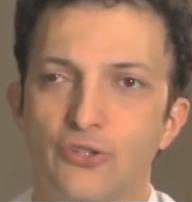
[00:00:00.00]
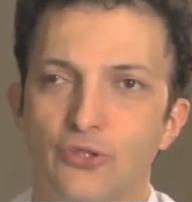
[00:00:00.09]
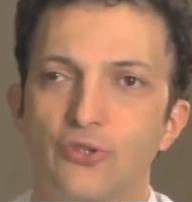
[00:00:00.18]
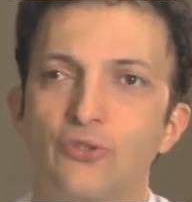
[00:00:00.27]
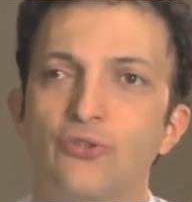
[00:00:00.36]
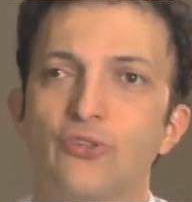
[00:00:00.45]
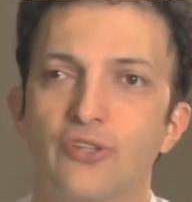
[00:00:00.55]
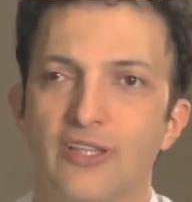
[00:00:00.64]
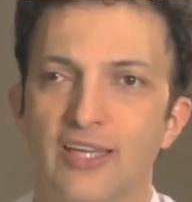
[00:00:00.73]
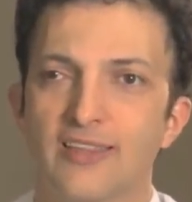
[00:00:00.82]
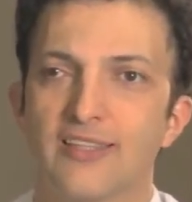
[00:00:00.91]
to
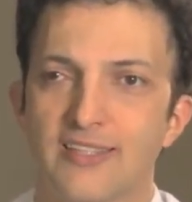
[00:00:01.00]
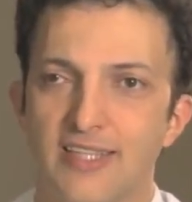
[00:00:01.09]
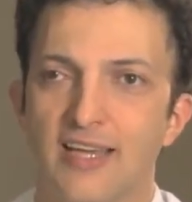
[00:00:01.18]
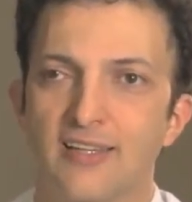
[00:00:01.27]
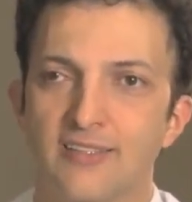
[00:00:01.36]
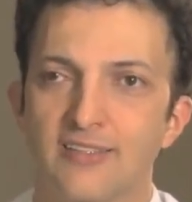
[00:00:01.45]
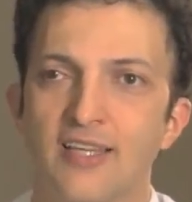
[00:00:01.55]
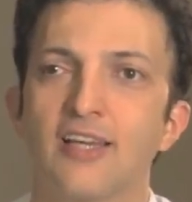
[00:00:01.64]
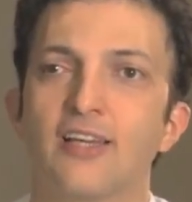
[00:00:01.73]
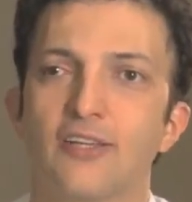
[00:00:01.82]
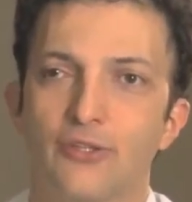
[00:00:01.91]
get the cells
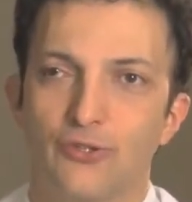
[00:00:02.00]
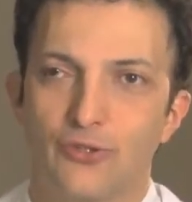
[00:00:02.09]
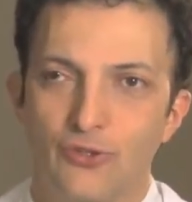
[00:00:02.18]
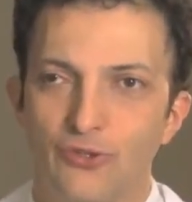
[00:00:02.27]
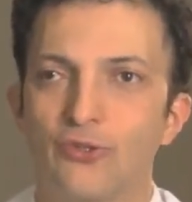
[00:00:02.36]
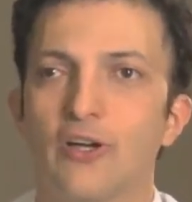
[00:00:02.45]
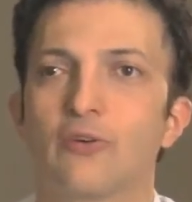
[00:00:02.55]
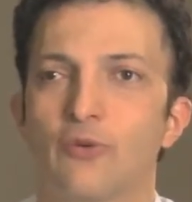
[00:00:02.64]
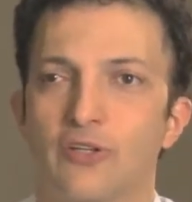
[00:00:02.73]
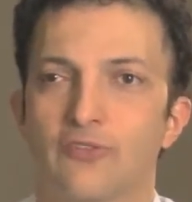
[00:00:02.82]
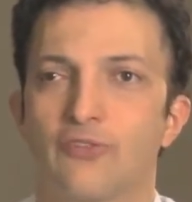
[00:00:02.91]
to do
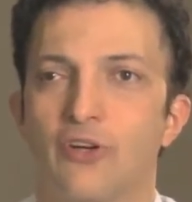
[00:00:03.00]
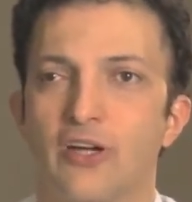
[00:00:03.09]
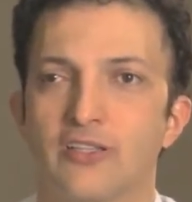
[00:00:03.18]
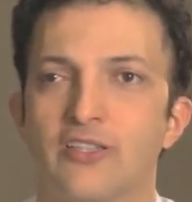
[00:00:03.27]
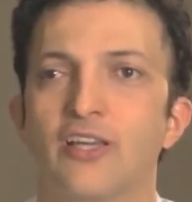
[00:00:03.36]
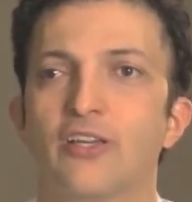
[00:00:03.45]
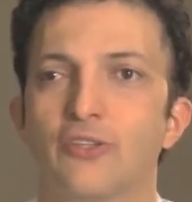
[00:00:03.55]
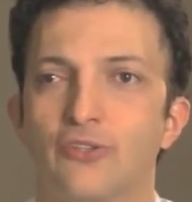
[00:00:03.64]
our work for us,